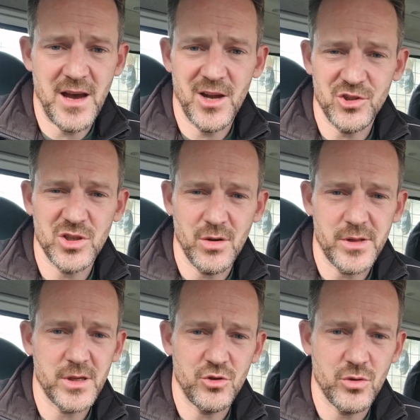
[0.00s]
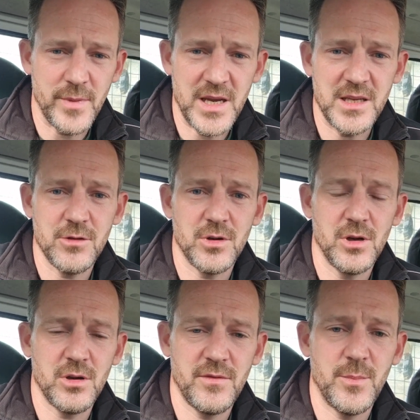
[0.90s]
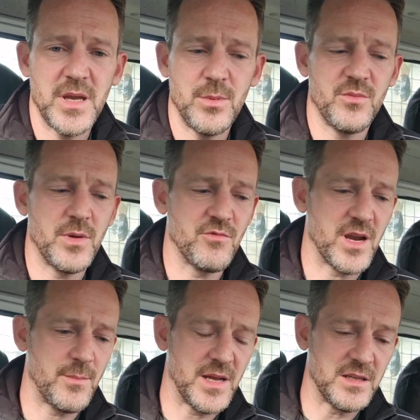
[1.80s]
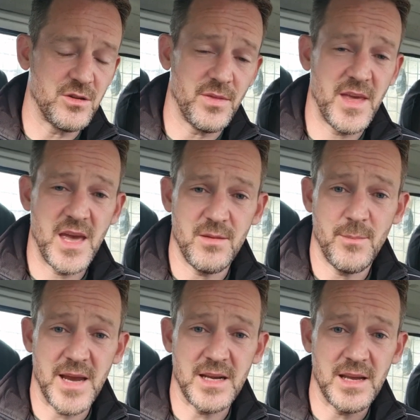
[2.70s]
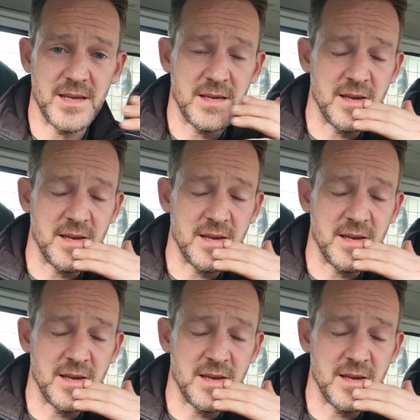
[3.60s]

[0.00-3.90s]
I just go on social media and look for people who've been recommended on there mainly.